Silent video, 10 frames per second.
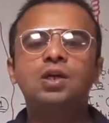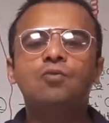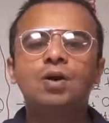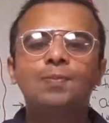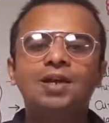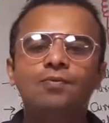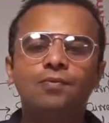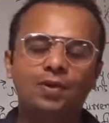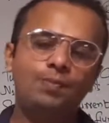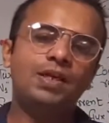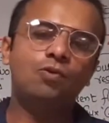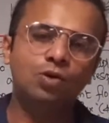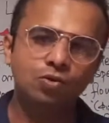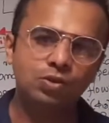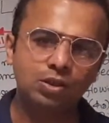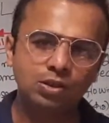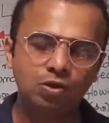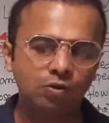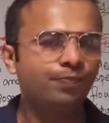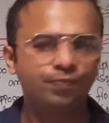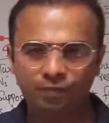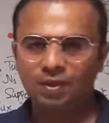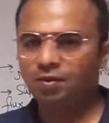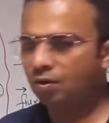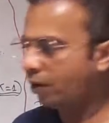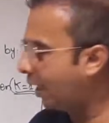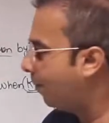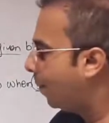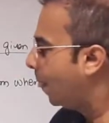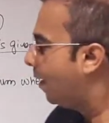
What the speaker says: of coupling will be equal to 0, okay.